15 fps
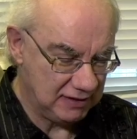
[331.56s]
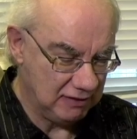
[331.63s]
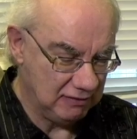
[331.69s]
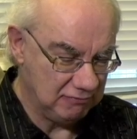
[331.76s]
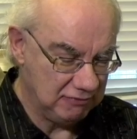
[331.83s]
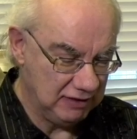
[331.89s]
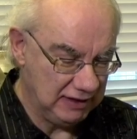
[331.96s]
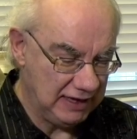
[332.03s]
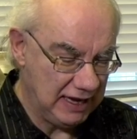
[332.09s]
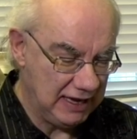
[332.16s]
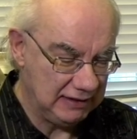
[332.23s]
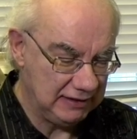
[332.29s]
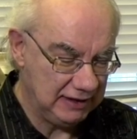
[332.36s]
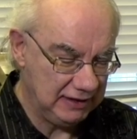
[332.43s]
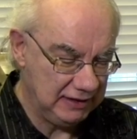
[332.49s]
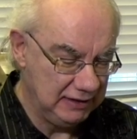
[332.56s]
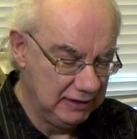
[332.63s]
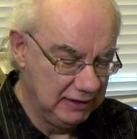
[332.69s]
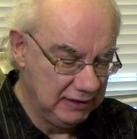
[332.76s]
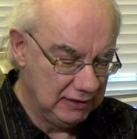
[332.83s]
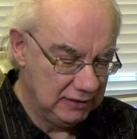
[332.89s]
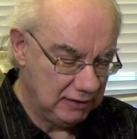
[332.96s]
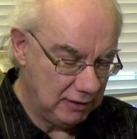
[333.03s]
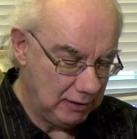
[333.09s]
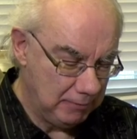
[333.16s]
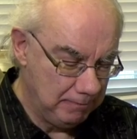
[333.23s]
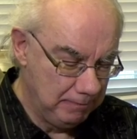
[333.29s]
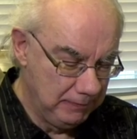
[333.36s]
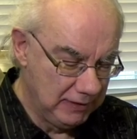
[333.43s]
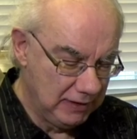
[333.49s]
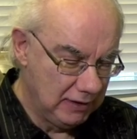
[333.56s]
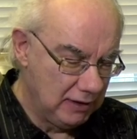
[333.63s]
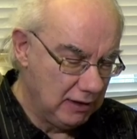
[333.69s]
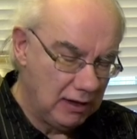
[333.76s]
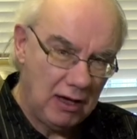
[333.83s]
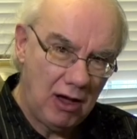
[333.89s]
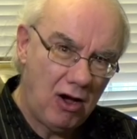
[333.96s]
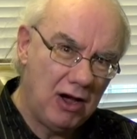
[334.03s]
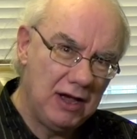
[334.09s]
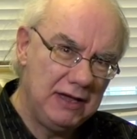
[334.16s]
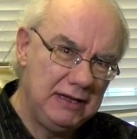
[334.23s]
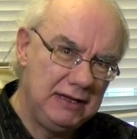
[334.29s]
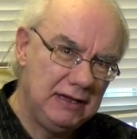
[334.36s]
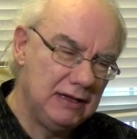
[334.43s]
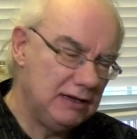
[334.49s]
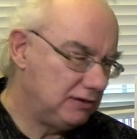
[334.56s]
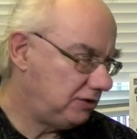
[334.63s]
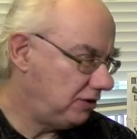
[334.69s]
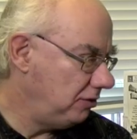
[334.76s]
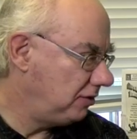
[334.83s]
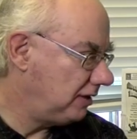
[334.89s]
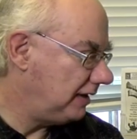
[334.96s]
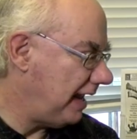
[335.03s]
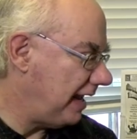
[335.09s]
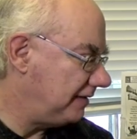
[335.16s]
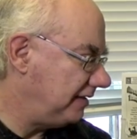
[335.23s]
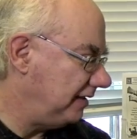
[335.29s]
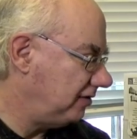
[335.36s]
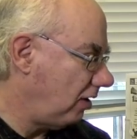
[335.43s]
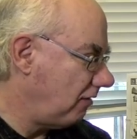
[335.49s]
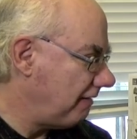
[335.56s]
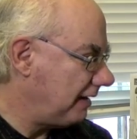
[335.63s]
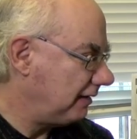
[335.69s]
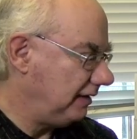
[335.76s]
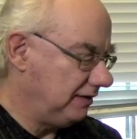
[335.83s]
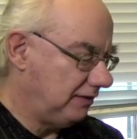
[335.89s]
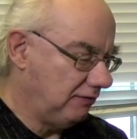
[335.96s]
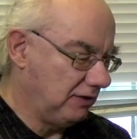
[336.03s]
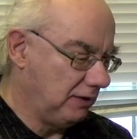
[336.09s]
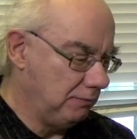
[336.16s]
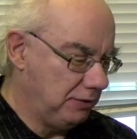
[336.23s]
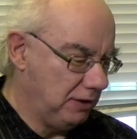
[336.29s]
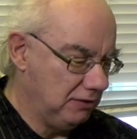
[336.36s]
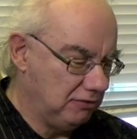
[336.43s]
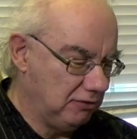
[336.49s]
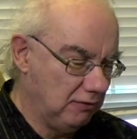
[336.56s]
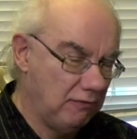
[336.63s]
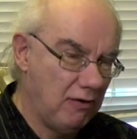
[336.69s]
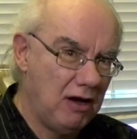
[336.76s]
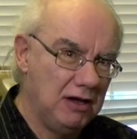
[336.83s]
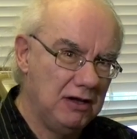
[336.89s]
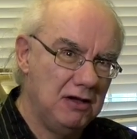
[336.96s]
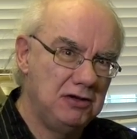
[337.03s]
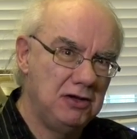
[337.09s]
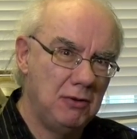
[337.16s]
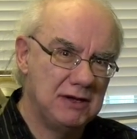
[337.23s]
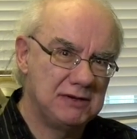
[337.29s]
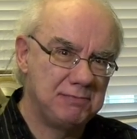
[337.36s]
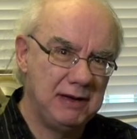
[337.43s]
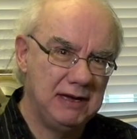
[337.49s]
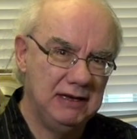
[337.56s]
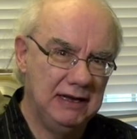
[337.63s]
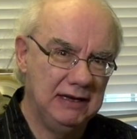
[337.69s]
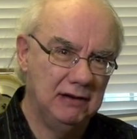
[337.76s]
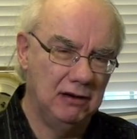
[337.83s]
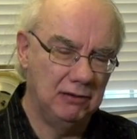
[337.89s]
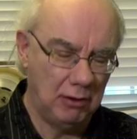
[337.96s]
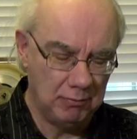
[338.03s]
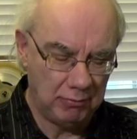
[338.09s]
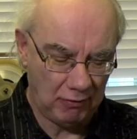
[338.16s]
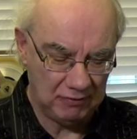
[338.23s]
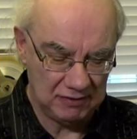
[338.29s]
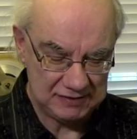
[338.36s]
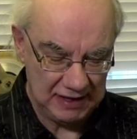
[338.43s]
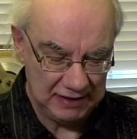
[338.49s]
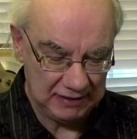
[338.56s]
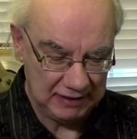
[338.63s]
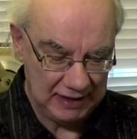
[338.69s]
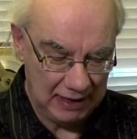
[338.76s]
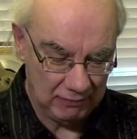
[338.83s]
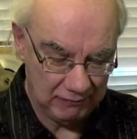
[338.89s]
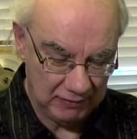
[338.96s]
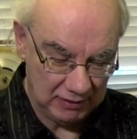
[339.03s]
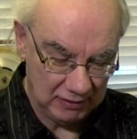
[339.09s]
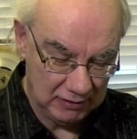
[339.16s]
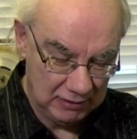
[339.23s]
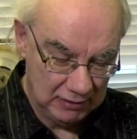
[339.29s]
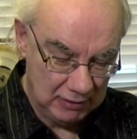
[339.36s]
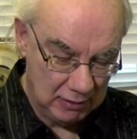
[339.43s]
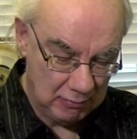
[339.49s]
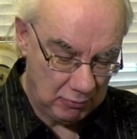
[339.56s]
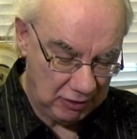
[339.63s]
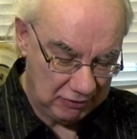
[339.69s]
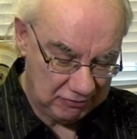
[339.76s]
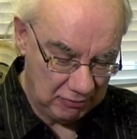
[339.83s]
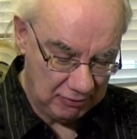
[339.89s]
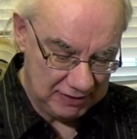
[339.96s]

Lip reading: really handy. I do connect it directly to the computer via USB lead. I don't bother taking out the micro